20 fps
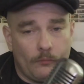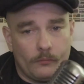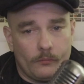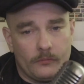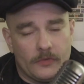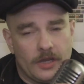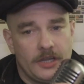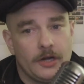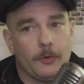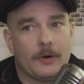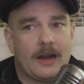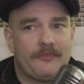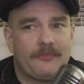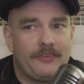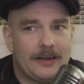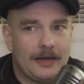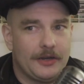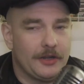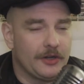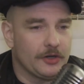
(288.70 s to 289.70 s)
you know, when I found
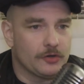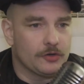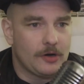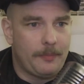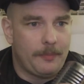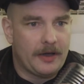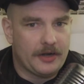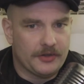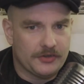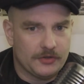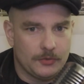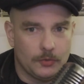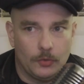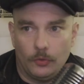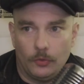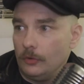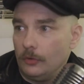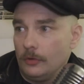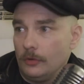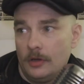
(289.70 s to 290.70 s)
out you could drop out of
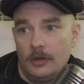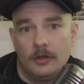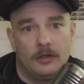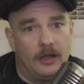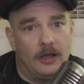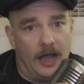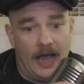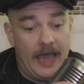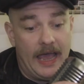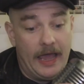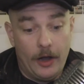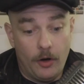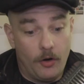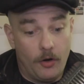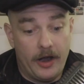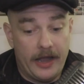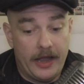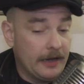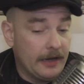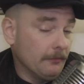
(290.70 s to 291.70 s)
school, I had
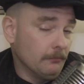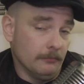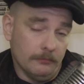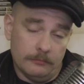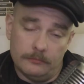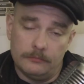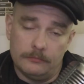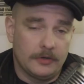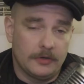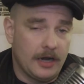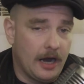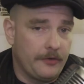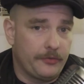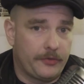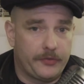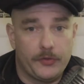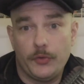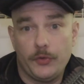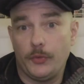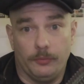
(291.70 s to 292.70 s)
already gone
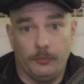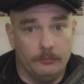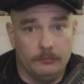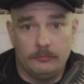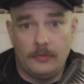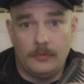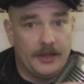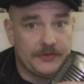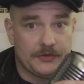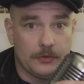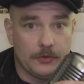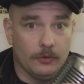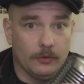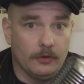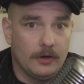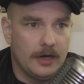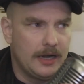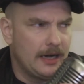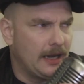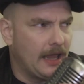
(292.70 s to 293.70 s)
through high school,
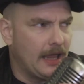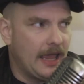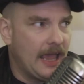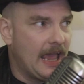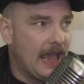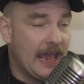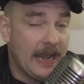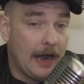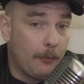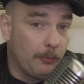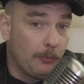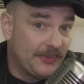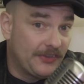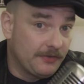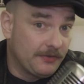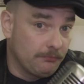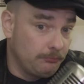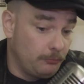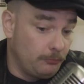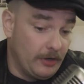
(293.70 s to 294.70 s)
and I was
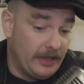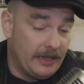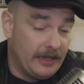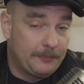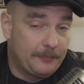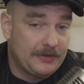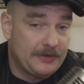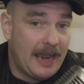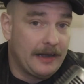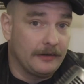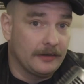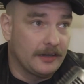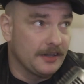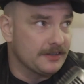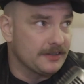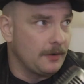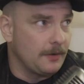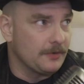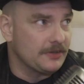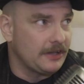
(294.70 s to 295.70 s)
really upset because
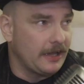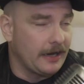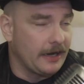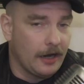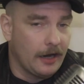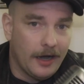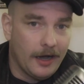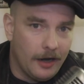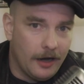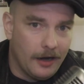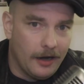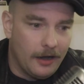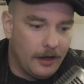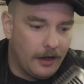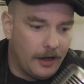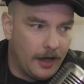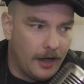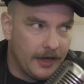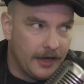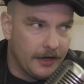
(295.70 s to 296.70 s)
I was like, uh,
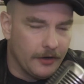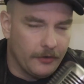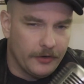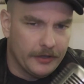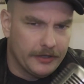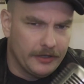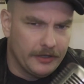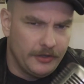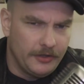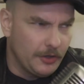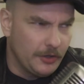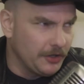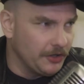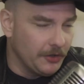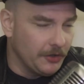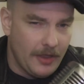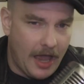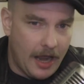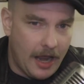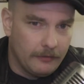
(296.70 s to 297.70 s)
I didn't know you could, you could do
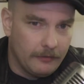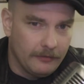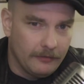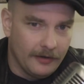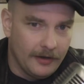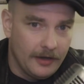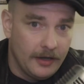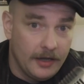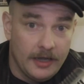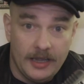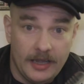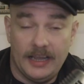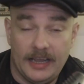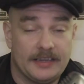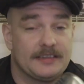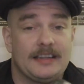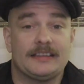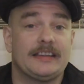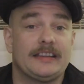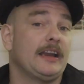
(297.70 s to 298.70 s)
that. It's
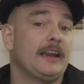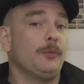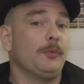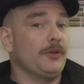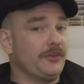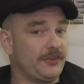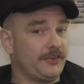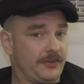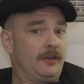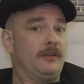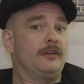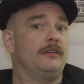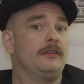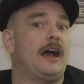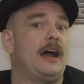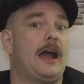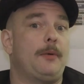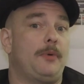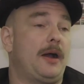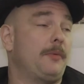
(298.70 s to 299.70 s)
not that it was
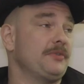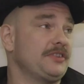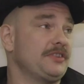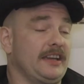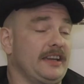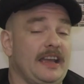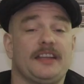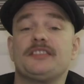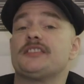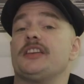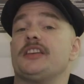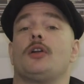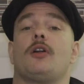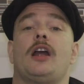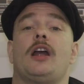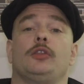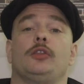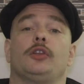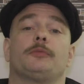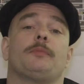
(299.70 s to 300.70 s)
I, I, was against it or I
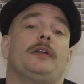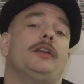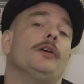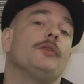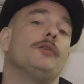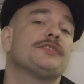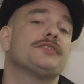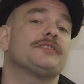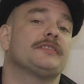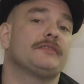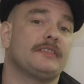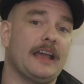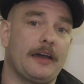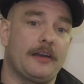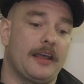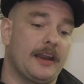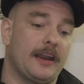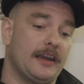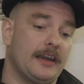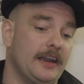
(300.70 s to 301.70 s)
looked my nose down
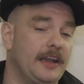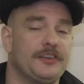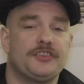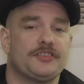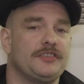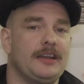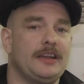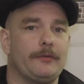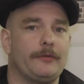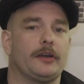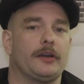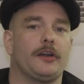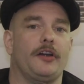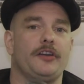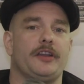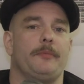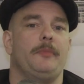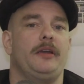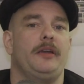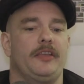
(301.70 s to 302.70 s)
at it. It just never occurred
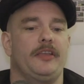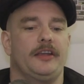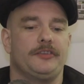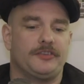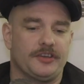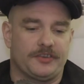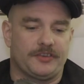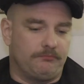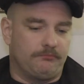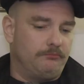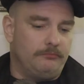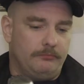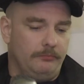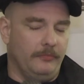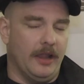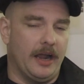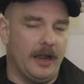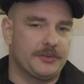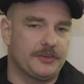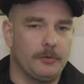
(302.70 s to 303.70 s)
to me that just
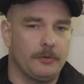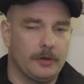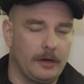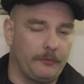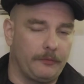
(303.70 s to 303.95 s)
not showing up for